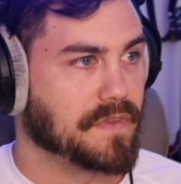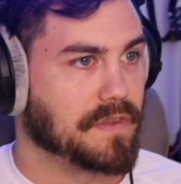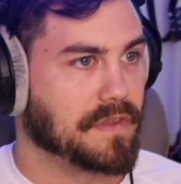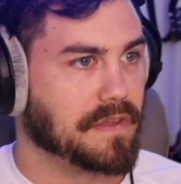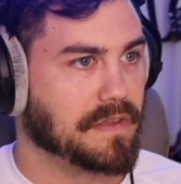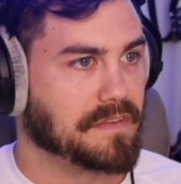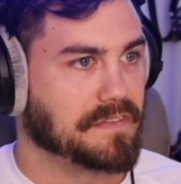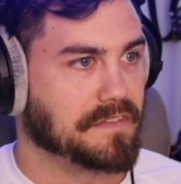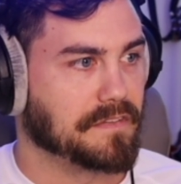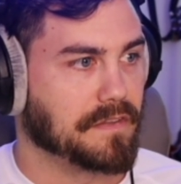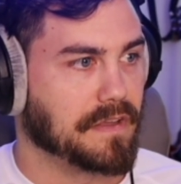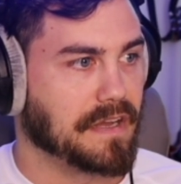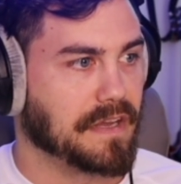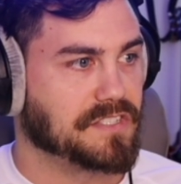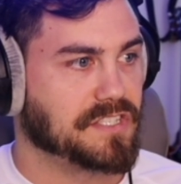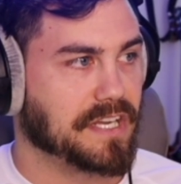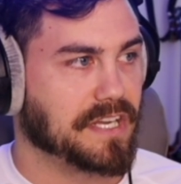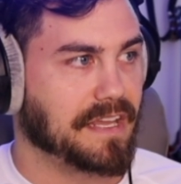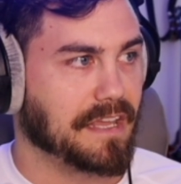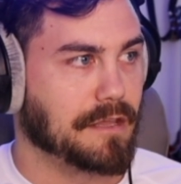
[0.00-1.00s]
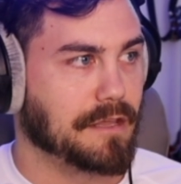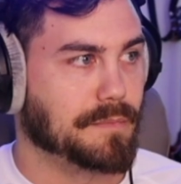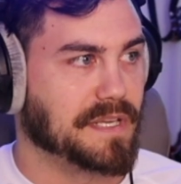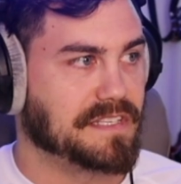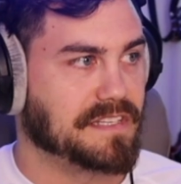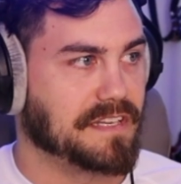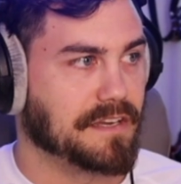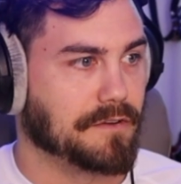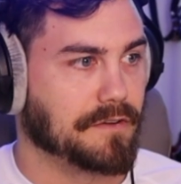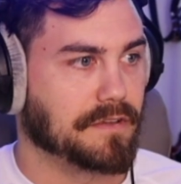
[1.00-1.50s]
Is logic
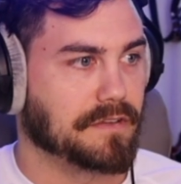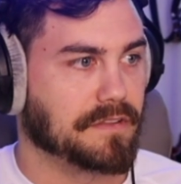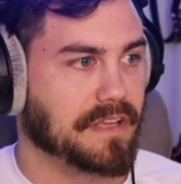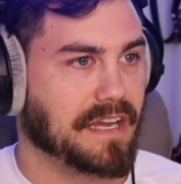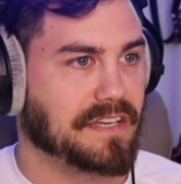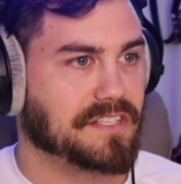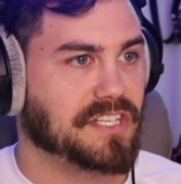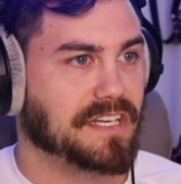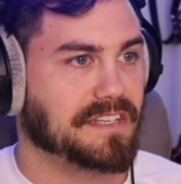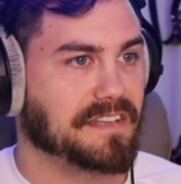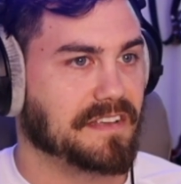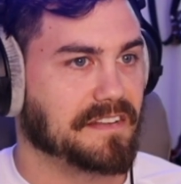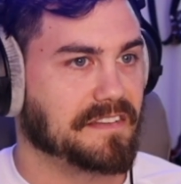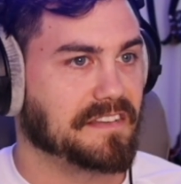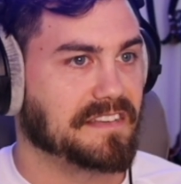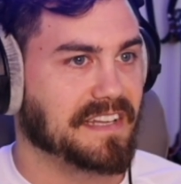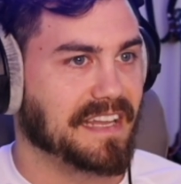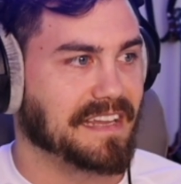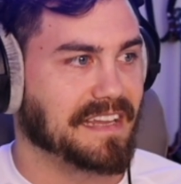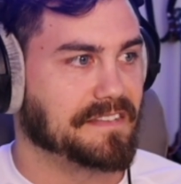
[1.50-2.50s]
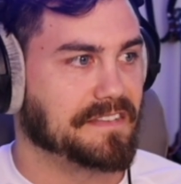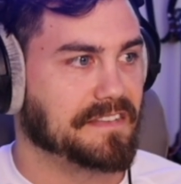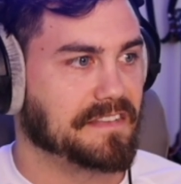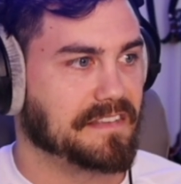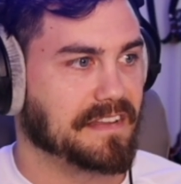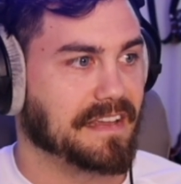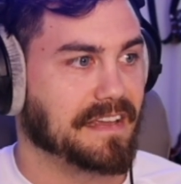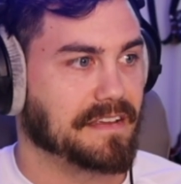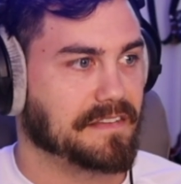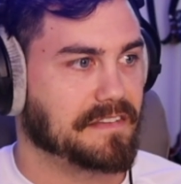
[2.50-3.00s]
immaterial? Logic doesn't
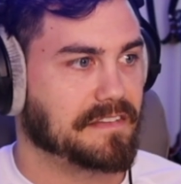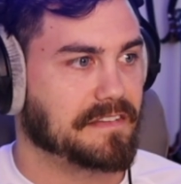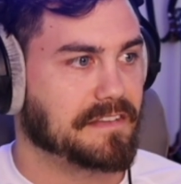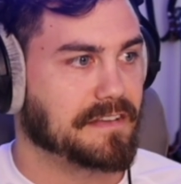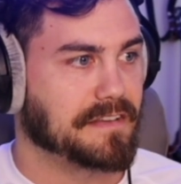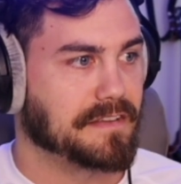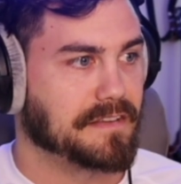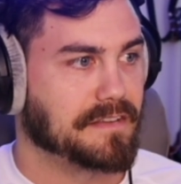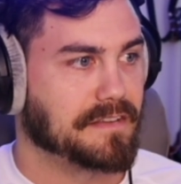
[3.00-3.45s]
exist.